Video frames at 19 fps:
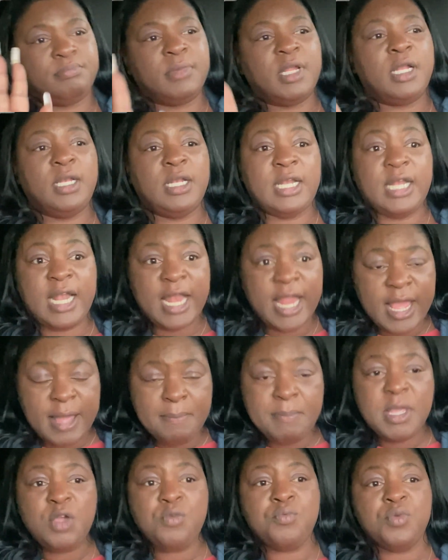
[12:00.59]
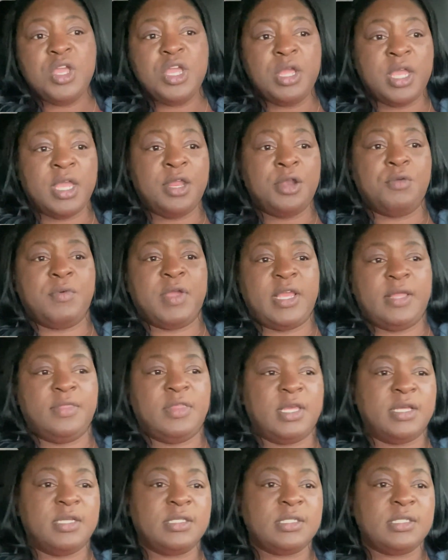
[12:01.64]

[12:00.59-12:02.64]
let me reiterate this.